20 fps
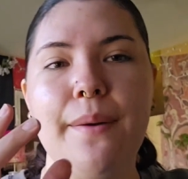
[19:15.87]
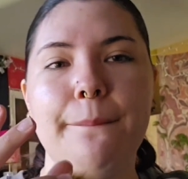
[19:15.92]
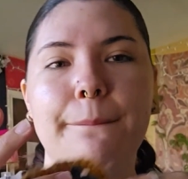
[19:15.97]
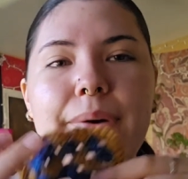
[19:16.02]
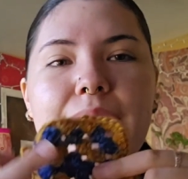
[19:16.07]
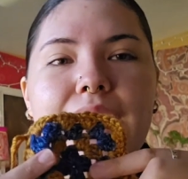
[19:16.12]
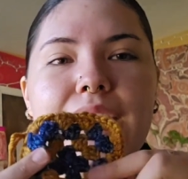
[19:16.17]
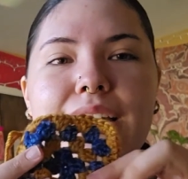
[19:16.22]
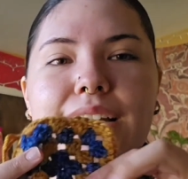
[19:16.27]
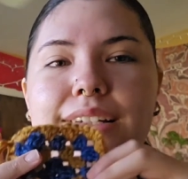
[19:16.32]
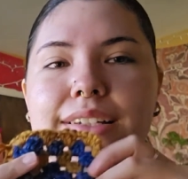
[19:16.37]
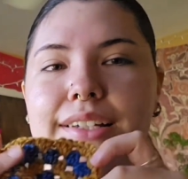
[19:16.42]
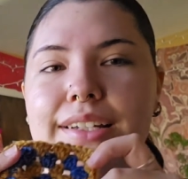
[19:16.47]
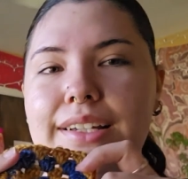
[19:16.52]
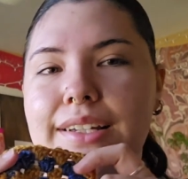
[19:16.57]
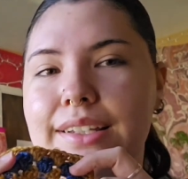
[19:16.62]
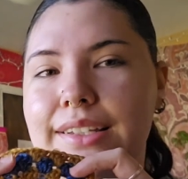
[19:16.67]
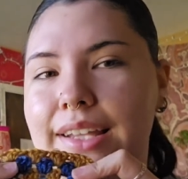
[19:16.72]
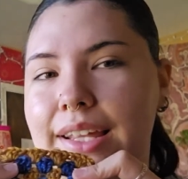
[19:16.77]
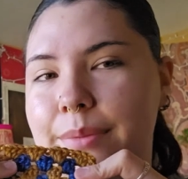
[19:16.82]
But
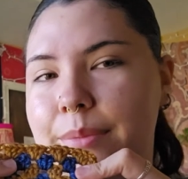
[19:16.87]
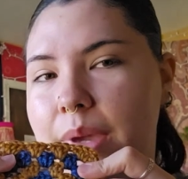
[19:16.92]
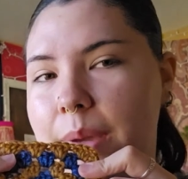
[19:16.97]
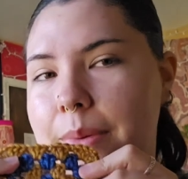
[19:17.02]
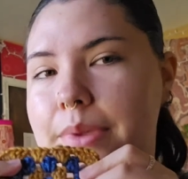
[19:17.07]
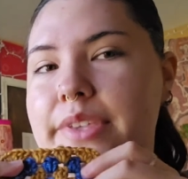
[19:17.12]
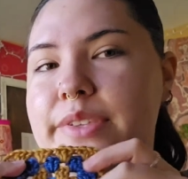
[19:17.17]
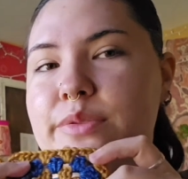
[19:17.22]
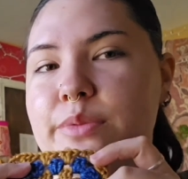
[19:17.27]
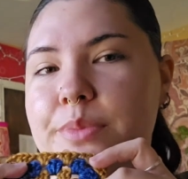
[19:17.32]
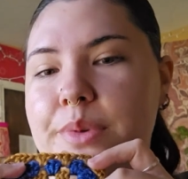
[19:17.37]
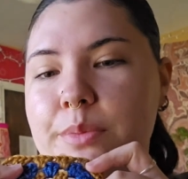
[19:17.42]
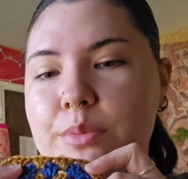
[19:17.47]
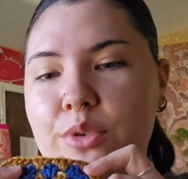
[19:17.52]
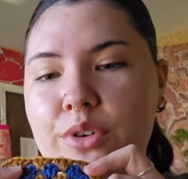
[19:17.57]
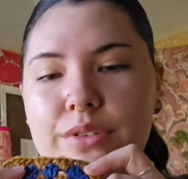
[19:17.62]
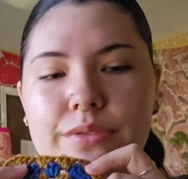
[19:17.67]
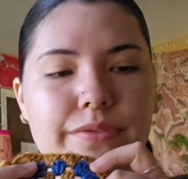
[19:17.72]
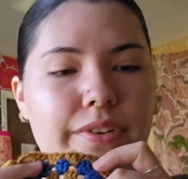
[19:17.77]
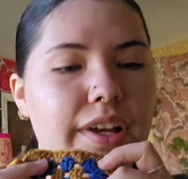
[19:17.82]
like maybe this will be
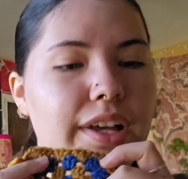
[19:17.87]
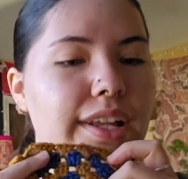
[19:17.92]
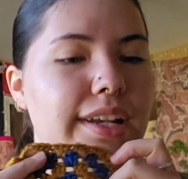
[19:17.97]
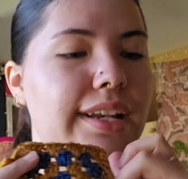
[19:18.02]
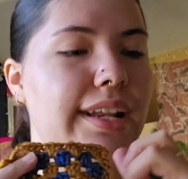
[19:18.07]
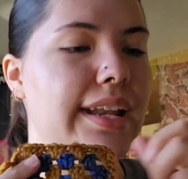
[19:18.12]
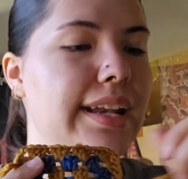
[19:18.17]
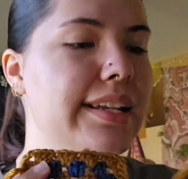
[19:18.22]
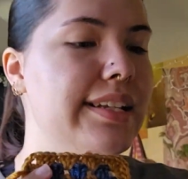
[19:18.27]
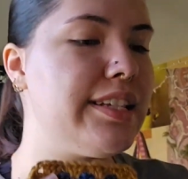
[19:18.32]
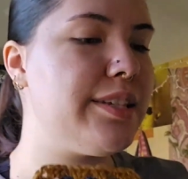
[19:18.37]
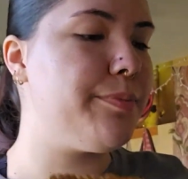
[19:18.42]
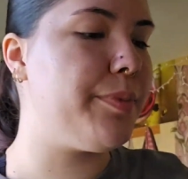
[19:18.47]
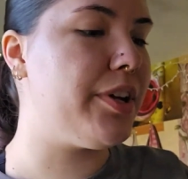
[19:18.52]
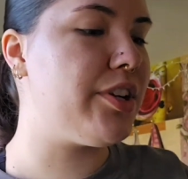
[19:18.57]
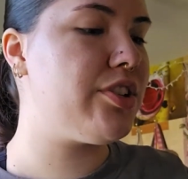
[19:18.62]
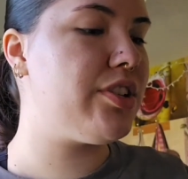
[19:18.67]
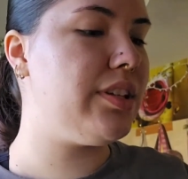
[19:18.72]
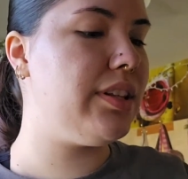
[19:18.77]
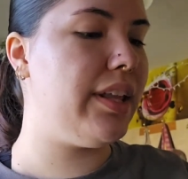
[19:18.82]
more fun, and
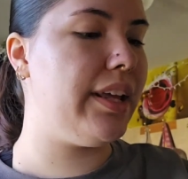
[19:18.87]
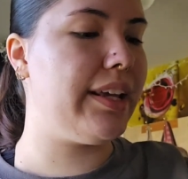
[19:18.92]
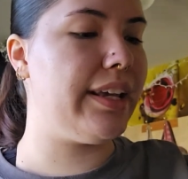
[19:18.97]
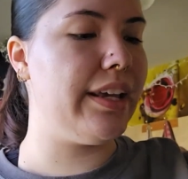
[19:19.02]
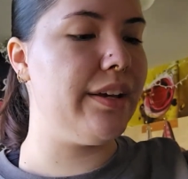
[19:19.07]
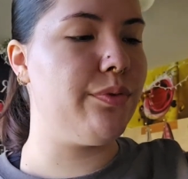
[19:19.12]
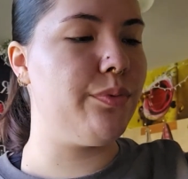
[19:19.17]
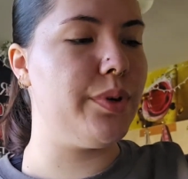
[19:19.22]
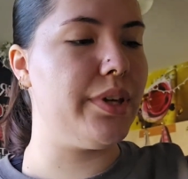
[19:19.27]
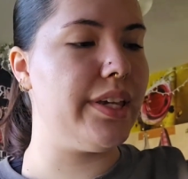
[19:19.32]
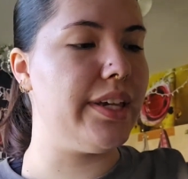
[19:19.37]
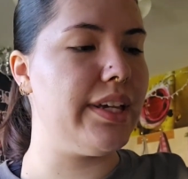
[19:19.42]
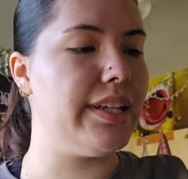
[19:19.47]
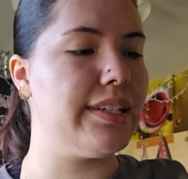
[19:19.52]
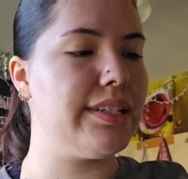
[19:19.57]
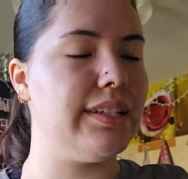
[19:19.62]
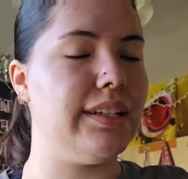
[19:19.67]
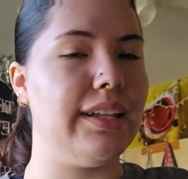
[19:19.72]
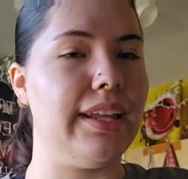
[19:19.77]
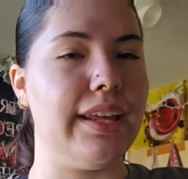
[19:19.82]
especially like if we get
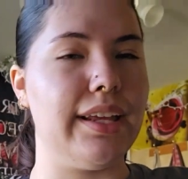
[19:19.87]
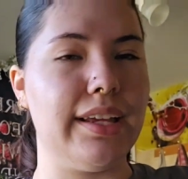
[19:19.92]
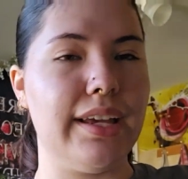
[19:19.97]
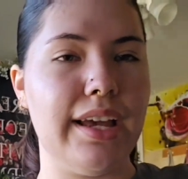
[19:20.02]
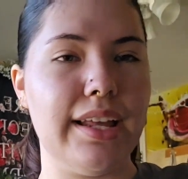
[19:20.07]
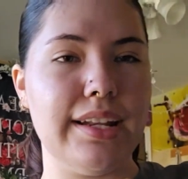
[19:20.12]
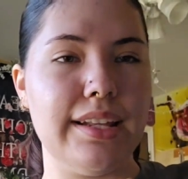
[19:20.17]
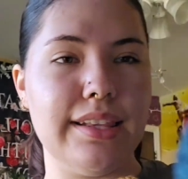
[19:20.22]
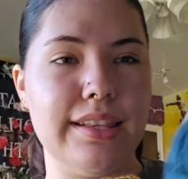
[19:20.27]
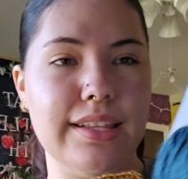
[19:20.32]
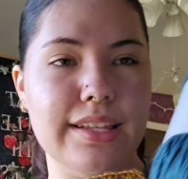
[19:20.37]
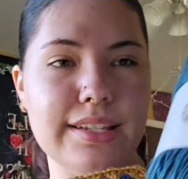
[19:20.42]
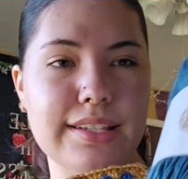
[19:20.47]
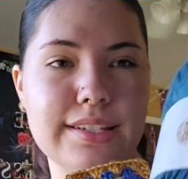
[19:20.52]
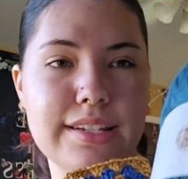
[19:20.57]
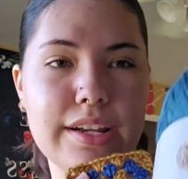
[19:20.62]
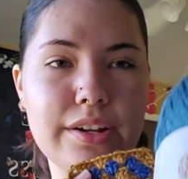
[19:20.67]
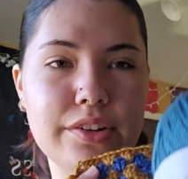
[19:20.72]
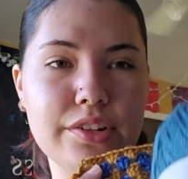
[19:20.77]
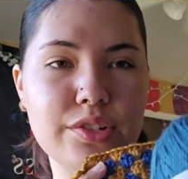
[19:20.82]
into like kind of this
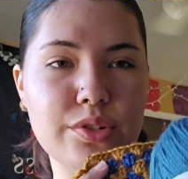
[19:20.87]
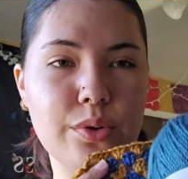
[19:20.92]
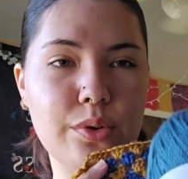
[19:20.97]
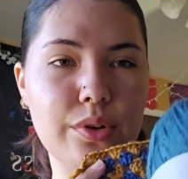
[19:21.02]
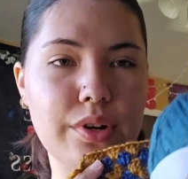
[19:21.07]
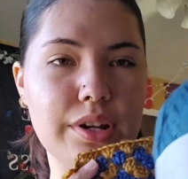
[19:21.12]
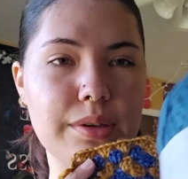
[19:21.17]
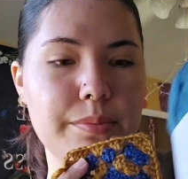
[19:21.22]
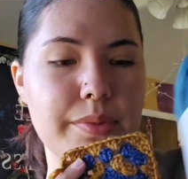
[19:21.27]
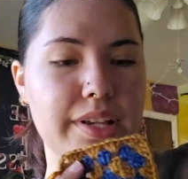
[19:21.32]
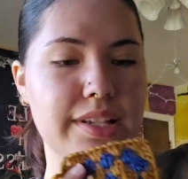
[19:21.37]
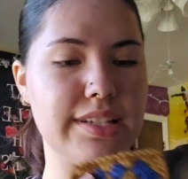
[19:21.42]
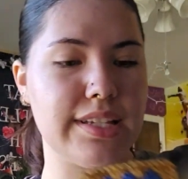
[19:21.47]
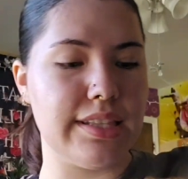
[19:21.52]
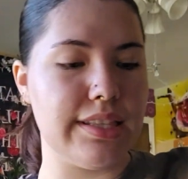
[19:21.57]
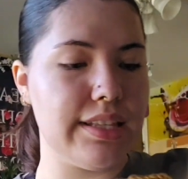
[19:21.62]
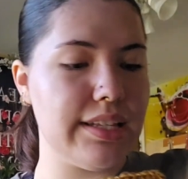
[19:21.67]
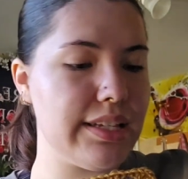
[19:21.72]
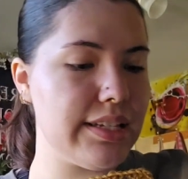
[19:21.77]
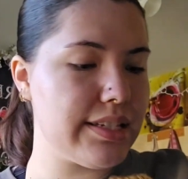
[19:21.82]
territory,
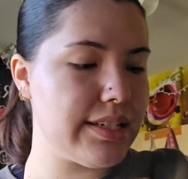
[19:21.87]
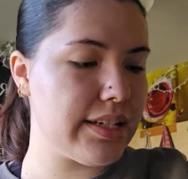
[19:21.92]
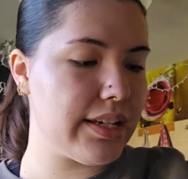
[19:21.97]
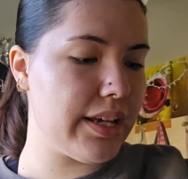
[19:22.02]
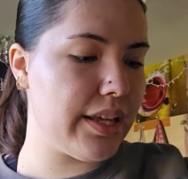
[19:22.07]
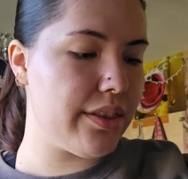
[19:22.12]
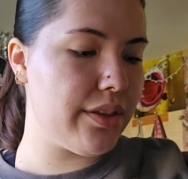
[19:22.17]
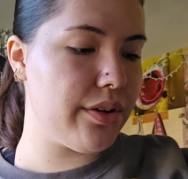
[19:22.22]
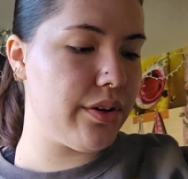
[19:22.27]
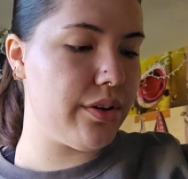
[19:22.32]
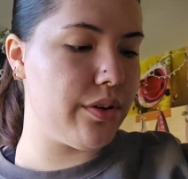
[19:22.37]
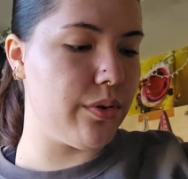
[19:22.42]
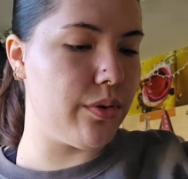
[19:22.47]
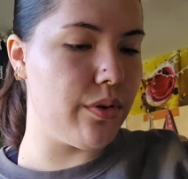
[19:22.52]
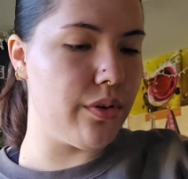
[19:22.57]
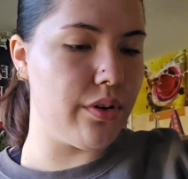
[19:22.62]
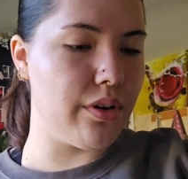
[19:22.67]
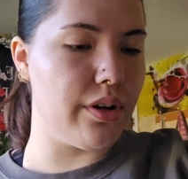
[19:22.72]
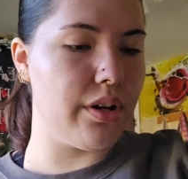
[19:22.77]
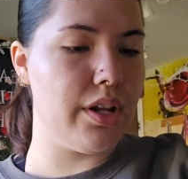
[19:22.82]
mixing these together,
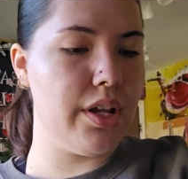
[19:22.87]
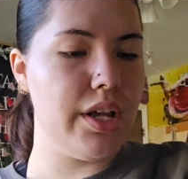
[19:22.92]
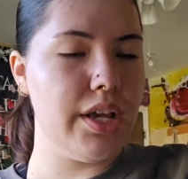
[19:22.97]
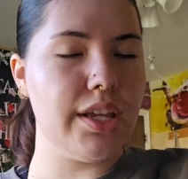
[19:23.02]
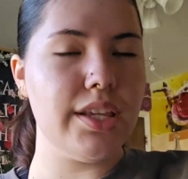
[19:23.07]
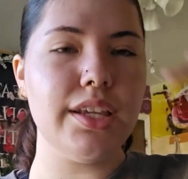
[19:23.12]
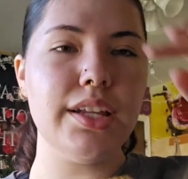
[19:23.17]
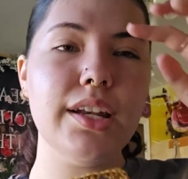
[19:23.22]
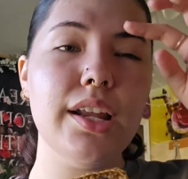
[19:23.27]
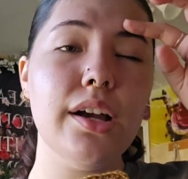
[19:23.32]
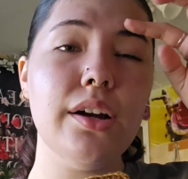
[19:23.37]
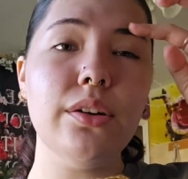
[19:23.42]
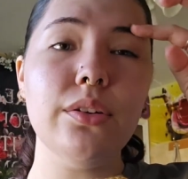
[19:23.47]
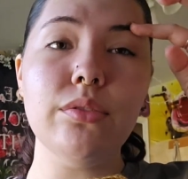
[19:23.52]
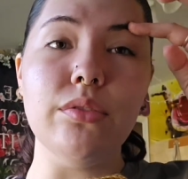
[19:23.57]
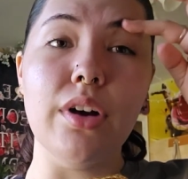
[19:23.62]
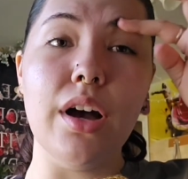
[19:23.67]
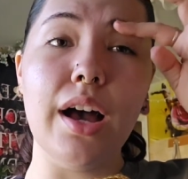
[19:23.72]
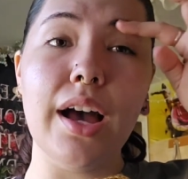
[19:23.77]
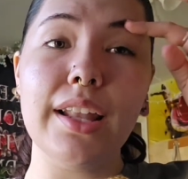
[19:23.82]
or you
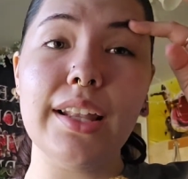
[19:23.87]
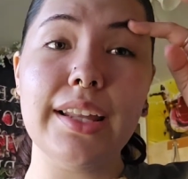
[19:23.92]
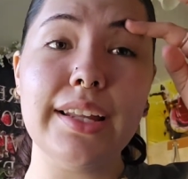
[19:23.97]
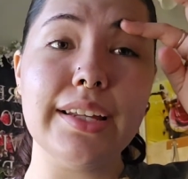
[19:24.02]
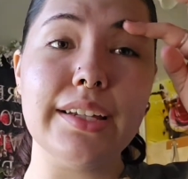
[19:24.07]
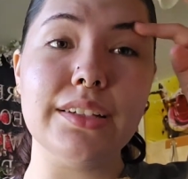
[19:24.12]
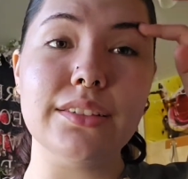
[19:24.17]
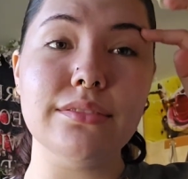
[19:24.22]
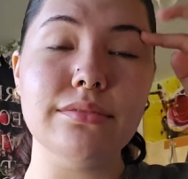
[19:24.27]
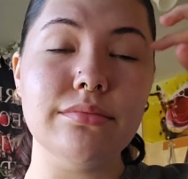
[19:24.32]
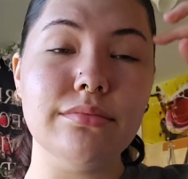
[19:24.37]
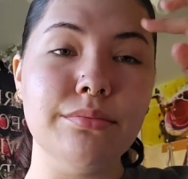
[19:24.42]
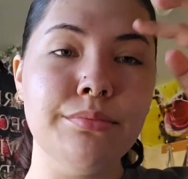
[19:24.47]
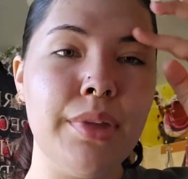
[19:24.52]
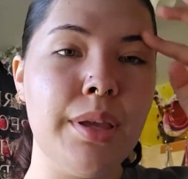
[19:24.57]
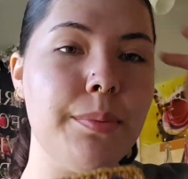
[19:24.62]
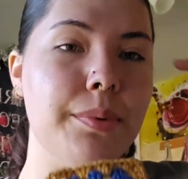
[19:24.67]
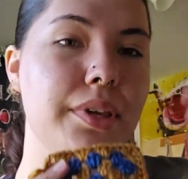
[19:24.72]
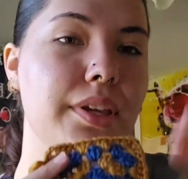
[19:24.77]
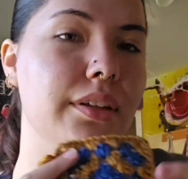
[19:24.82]
know, like
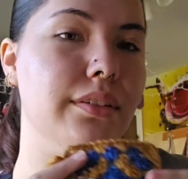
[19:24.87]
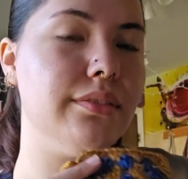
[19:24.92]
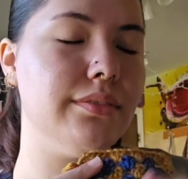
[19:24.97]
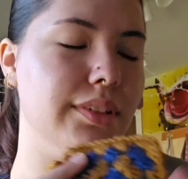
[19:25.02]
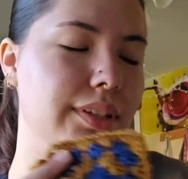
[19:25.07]
maybe,